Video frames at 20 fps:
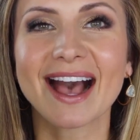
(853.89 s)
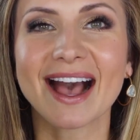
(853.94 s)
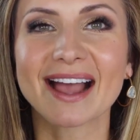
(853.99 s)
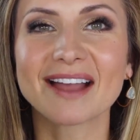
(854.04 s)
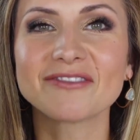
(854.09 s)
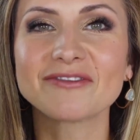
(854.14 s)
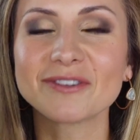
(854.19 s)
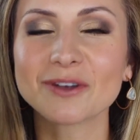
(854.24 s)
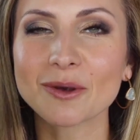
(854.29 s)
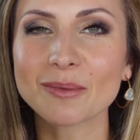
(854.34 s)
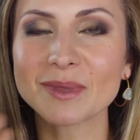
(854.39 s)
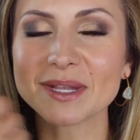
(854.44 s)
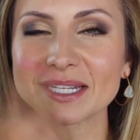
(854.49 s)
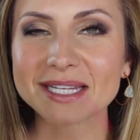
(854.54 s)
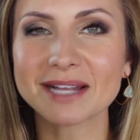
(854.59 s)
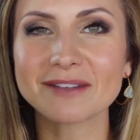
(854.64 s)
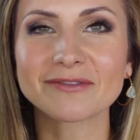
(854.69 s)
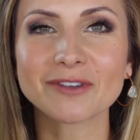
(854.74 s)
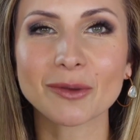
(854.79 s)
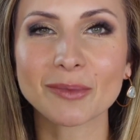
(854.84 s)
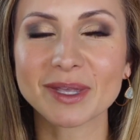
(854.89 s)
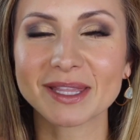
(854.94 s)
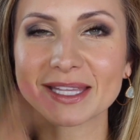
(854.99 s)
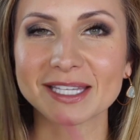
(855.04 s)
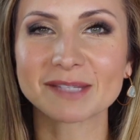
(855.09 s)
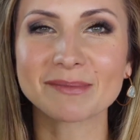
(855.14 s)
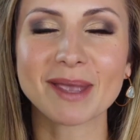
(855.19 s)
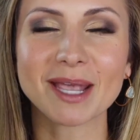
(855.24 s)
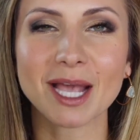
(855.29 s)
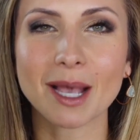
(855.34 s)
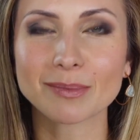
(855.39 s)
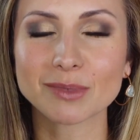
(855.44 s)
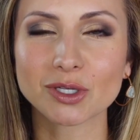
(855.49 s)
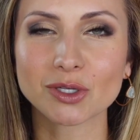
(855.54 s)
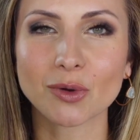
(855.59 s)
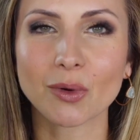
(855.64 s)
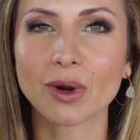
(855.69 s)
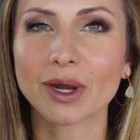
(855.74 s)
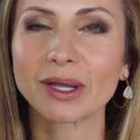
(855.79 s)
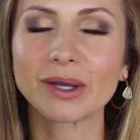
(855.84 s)
I ended up filming this makeup
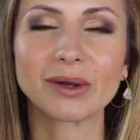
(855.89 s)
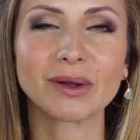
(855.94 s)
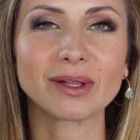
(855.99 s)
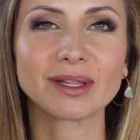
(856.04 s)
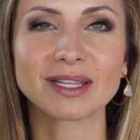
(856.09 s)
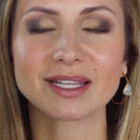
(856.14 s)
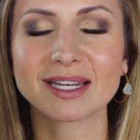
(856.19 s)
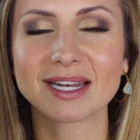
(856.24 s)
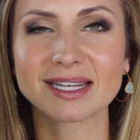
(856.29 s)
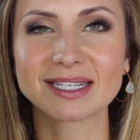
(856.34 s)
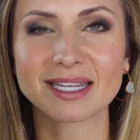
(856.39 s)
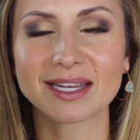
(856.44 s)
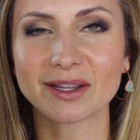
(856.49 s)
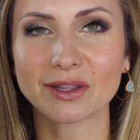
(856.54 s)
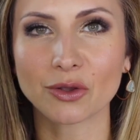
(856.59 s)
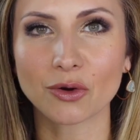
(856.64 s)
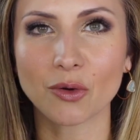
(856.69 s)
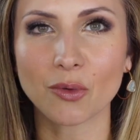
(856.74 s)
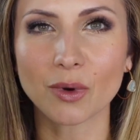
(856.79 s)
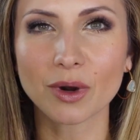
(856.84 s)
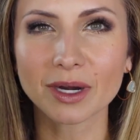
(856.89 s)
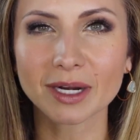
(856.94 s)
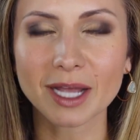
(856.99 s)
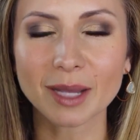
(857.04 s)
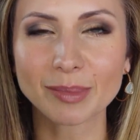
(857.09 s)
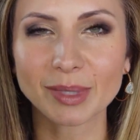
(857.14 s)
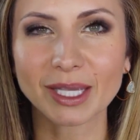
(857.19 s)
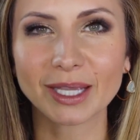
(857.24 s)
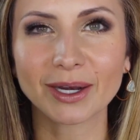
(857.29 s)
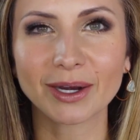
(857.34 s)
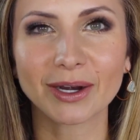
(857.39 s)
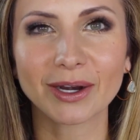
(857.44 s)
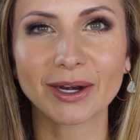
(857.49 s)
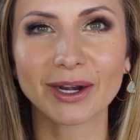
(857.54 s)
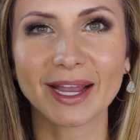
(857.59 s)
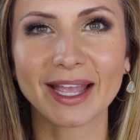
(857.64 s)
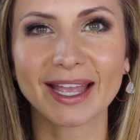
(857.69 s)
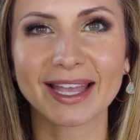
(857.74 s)
tutorial, and then I did a little workup here,